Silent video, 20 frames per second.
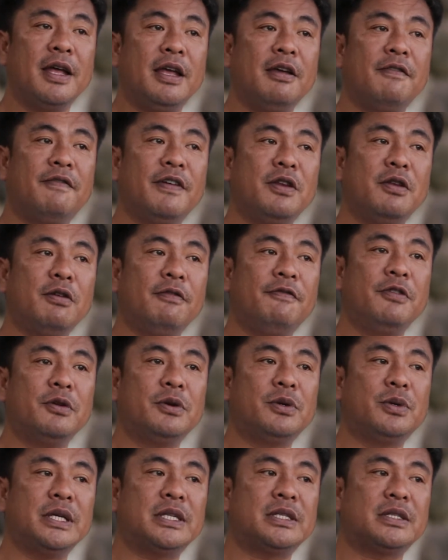Even if you
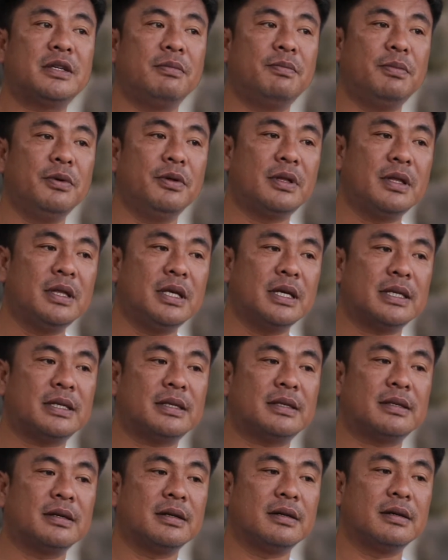distribute
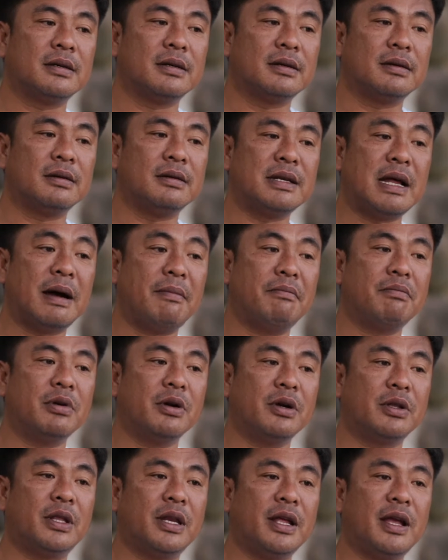this
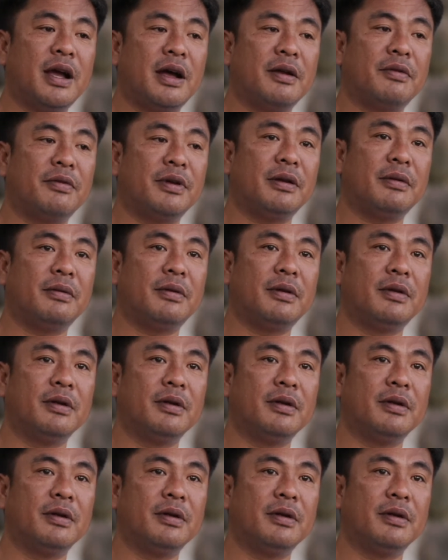number, 300